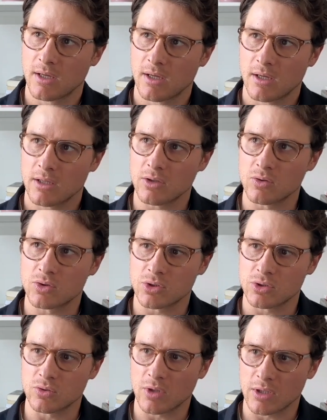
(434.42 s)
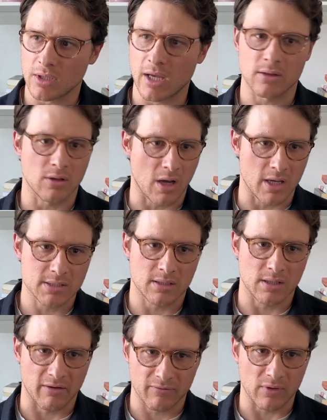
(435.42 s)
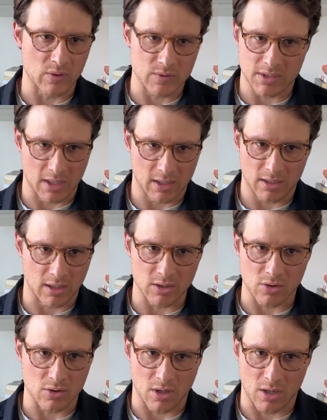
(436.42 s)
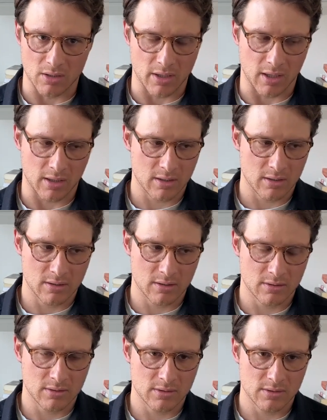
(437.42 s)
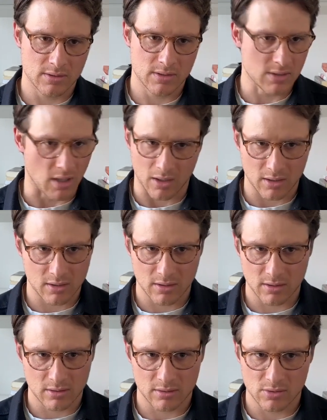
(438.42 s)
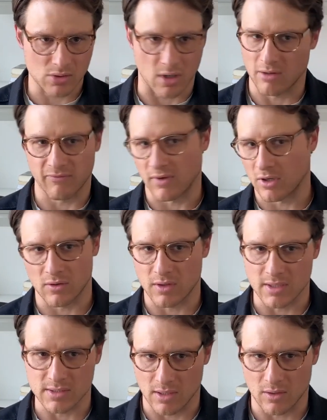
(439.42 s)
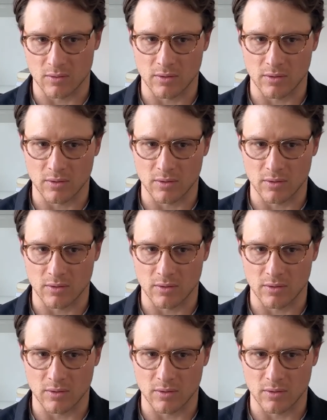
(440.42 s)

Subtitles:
you can get lost in that flow state, and you're not like stuck trying to figure things out.